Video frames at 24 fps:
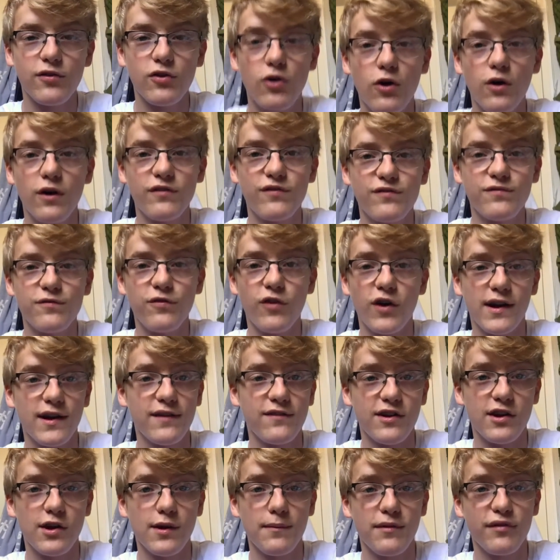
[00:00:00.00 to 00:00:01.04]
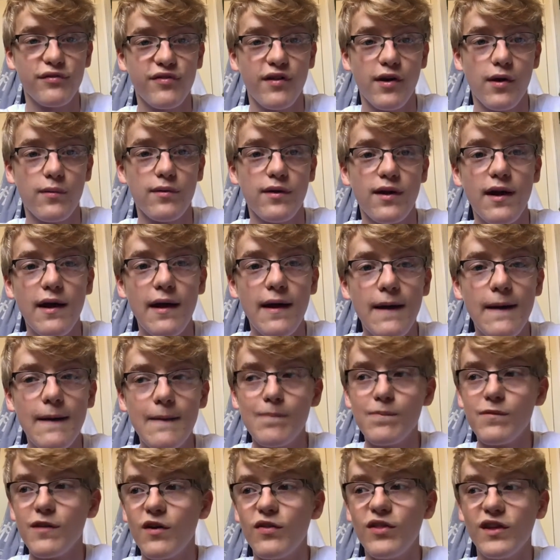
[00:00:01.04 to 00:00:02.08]
Record Fortnite video on my phone,
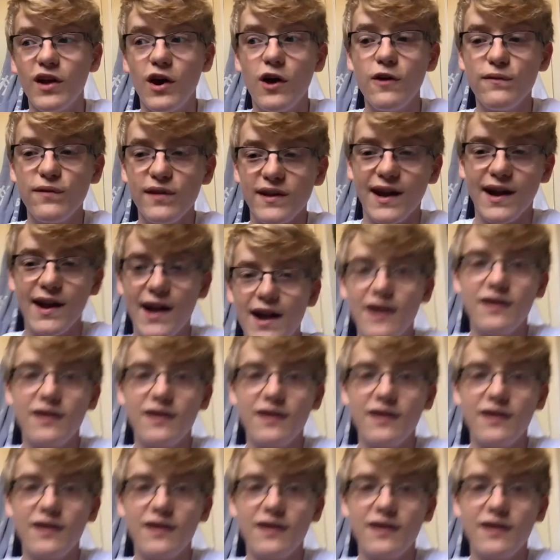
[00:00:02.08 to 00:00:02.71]
and then hopefully get it